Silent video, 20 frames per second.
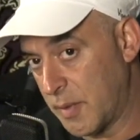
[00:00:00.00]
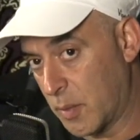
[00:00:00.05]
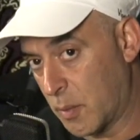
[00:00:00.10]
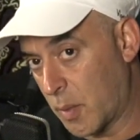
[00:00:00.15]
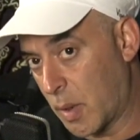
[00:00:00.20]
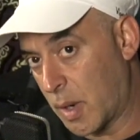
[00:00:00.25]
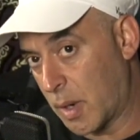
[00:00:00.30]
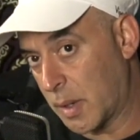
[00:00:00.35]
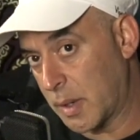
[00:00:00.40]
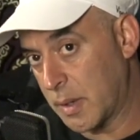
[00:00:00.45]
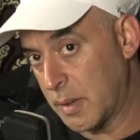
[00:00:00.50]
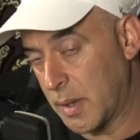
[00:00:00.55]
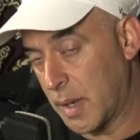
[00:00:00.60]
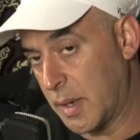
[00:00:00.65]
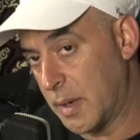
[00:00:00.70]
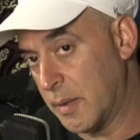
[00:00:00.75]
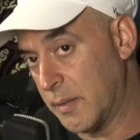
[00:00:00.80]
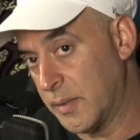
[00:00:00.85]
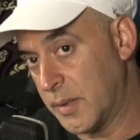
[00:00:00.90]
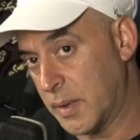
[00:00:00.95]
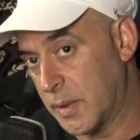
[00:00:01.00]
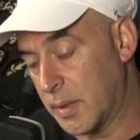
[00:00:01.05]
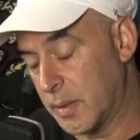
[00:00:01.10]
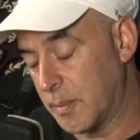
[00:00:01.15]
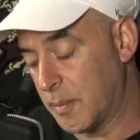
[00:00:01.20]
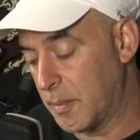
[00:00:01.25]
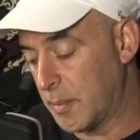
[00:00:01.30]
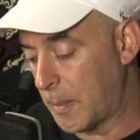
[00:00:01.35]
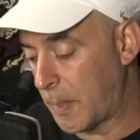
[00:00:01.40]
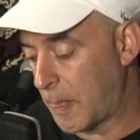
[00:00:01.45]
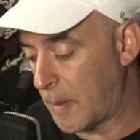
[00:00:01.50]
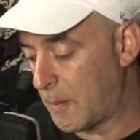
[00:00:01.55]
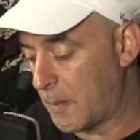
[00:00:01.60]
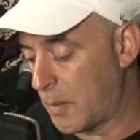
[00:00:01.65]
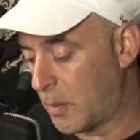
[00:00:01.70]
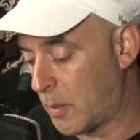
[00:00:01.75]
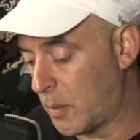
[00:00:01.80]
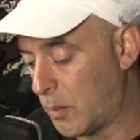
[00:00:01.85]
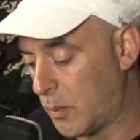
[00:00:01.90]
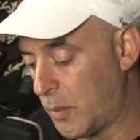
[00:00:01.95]
work and of their
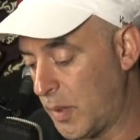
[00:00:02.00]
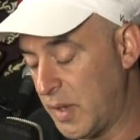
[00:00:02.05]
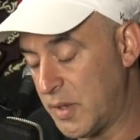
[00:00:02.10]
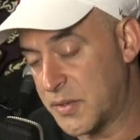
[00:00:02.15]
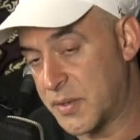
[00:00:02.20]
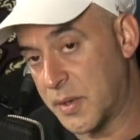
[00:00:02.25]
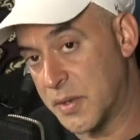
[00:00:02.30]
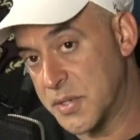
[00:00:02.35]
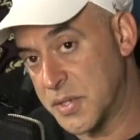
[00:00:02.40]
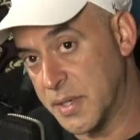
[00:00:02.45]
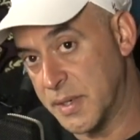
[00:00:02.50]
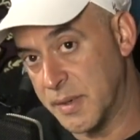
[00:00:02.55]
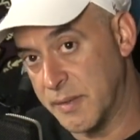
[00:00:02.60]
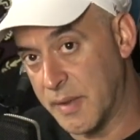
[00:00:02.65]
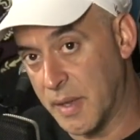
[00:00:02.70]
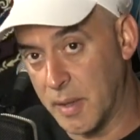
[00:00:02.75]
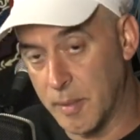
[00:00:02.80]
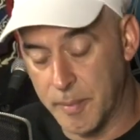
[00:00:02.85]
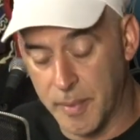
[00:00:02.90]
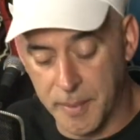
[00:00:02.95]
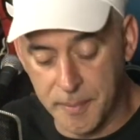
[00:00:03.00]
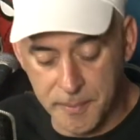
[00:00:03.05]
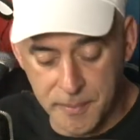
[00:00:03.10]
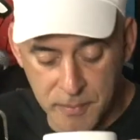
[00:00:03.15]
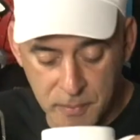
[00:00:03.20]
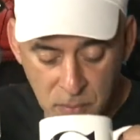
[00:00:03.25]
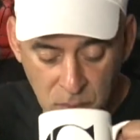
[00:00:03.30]
research and development.